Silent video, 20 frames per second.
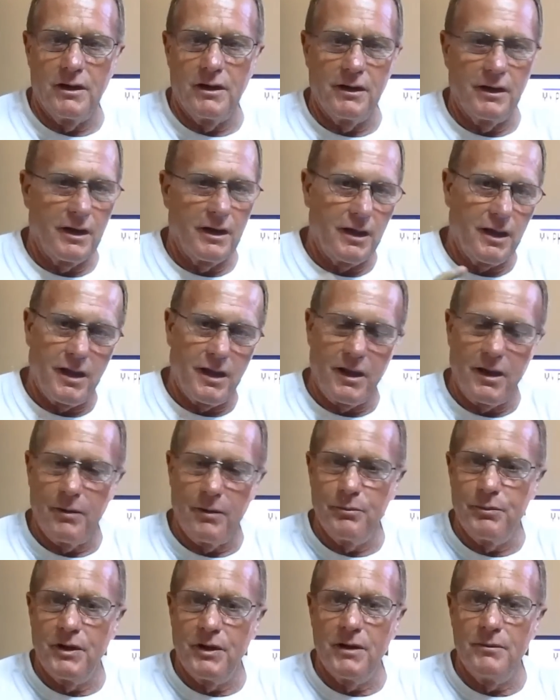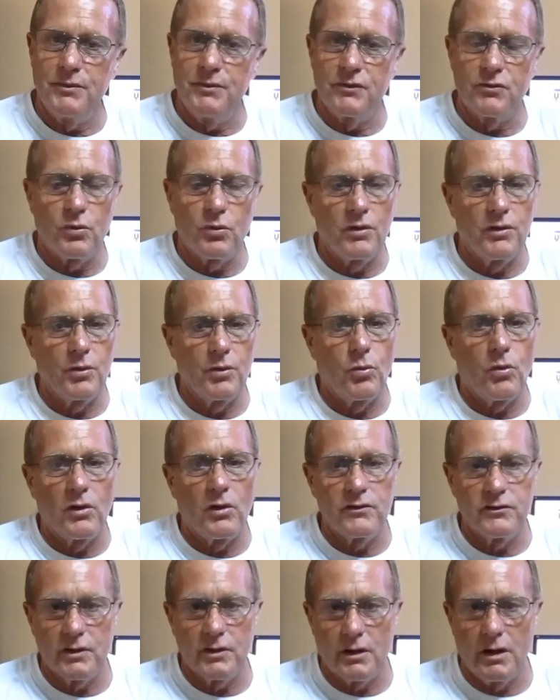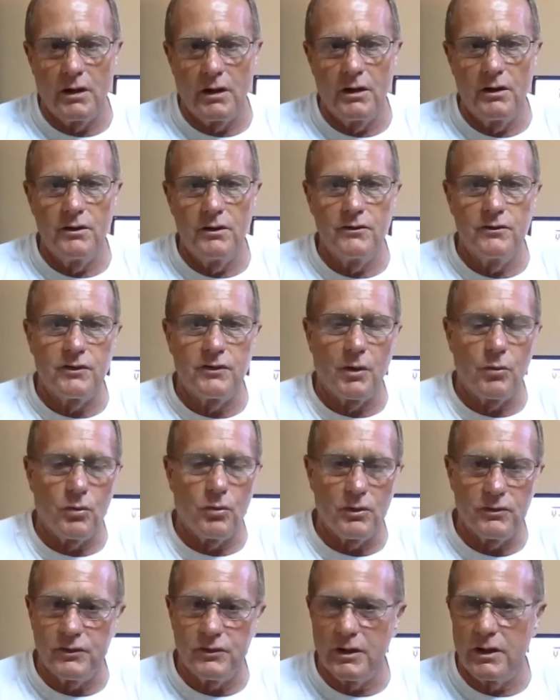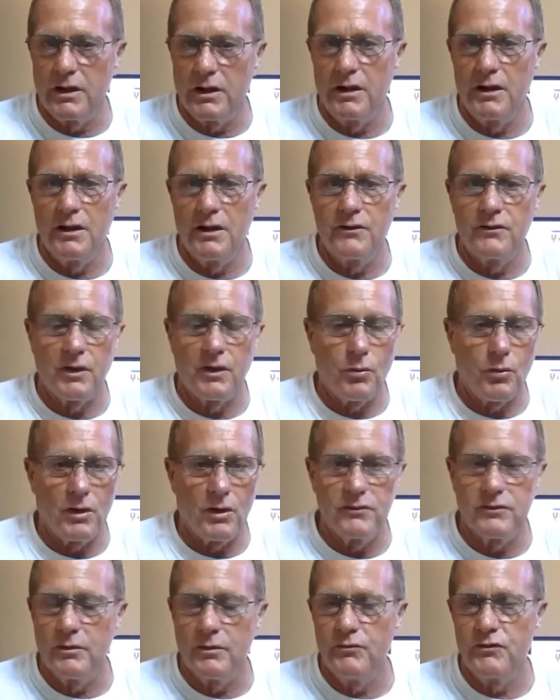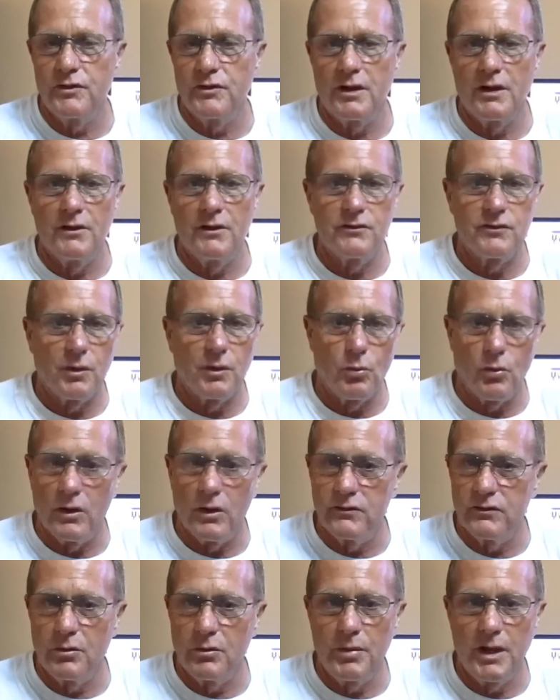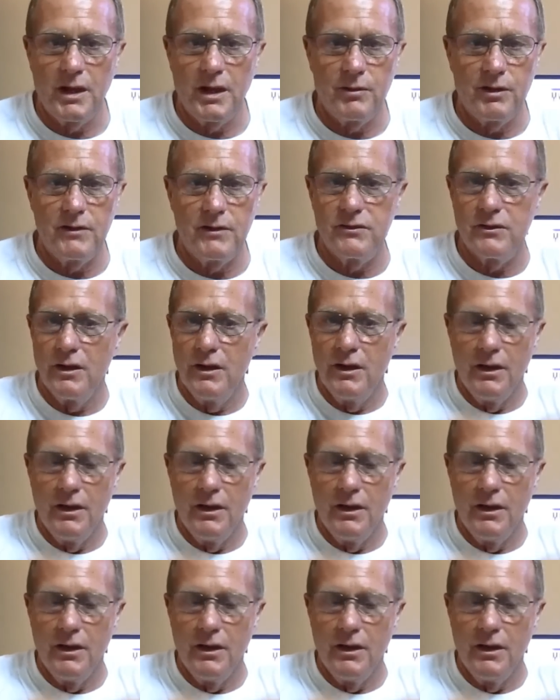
and then a hand pump is where they wash the clothes, they wash the kids, they wash themselves, they wash the babies,